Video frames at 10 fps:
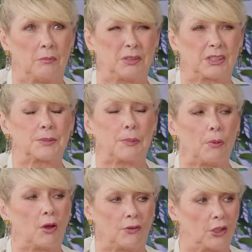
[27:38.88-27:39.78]
but to be
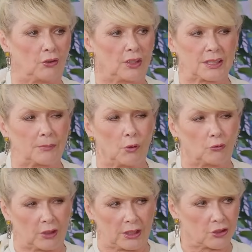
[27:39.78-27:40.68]
perfectly honest, I'm not
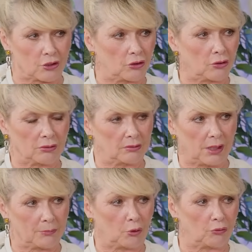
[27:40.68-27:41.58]
really sure.
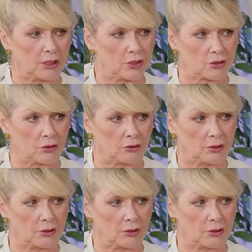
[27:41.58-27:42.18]
I'm not really sure. It's